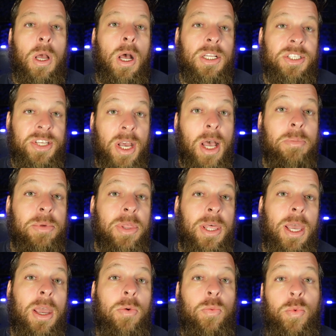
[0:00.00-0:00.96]
On top of
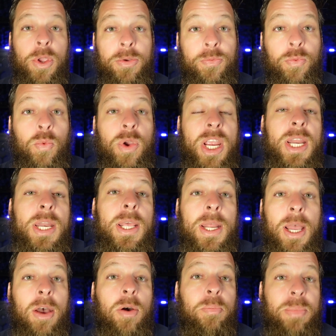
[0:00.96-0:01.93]
that, we've weeded
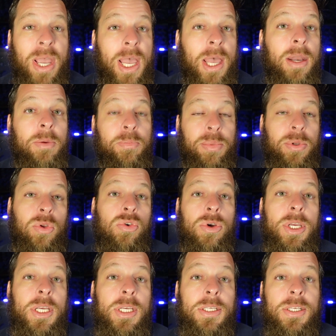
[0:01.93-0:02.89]
out bad
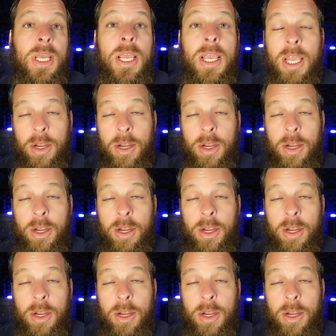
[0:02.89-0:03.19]
employees